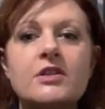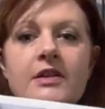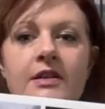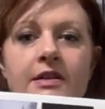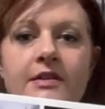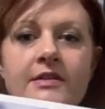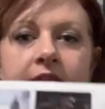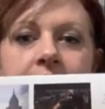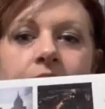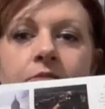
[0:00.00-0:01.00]
is
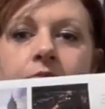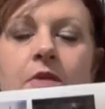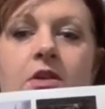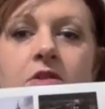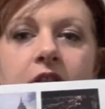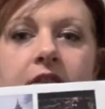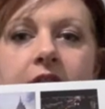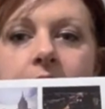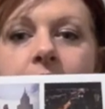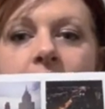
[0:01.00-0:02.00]

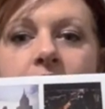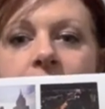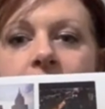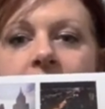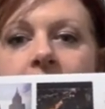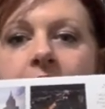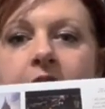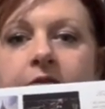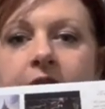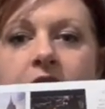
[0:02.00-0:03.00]
just miniatures
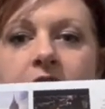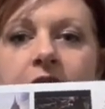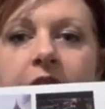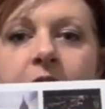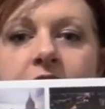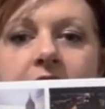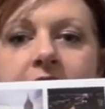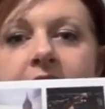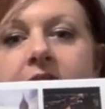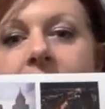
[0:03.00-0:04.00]
of each of the images
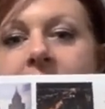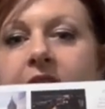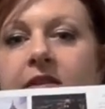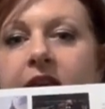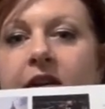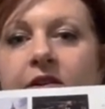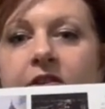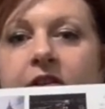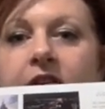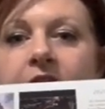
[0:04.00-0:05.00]
that's inside the
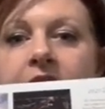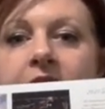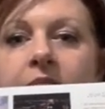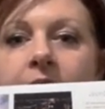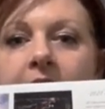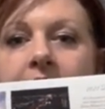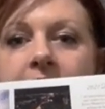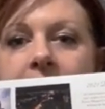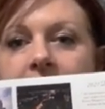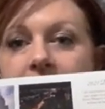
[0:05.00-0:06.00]
calendar, and then my
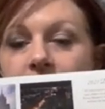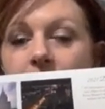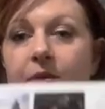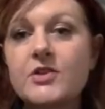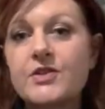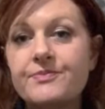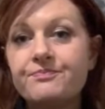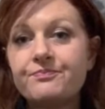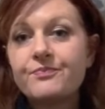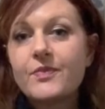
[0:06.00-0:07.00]
contact information.
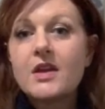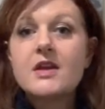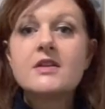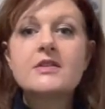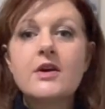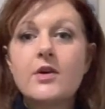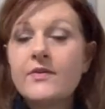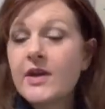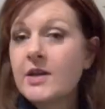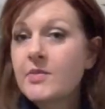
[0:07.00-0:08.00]
So if
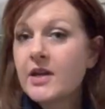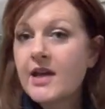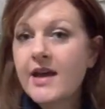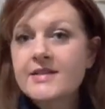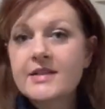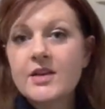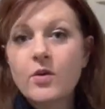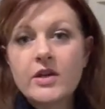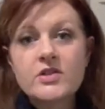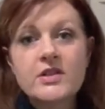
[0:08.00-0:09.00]
anybody has any
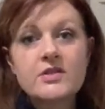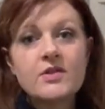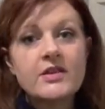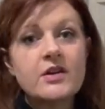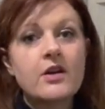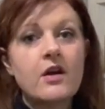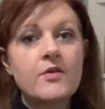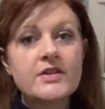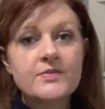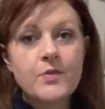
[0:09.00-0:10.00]
questions, you guys are
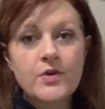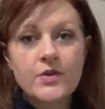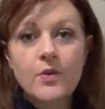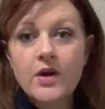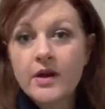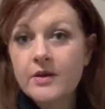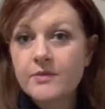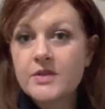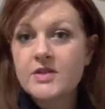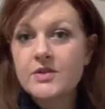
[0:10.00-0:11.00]
always more than
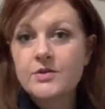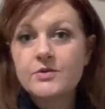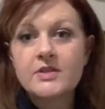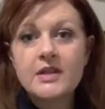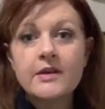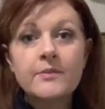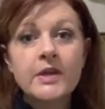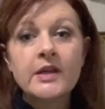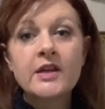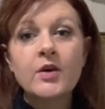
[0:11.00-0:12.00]
welcome to DM
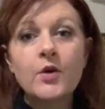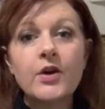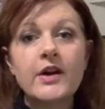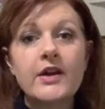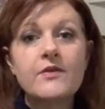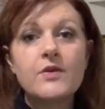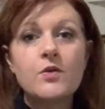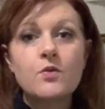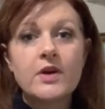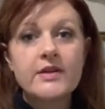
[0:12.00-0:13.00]
me, or if
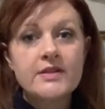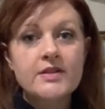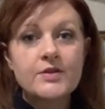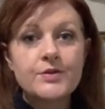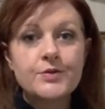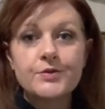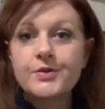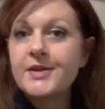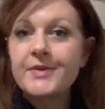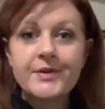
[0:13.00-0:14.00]
you want to
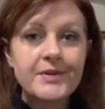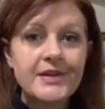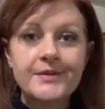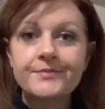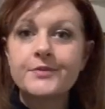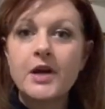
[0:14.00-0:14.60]
email me,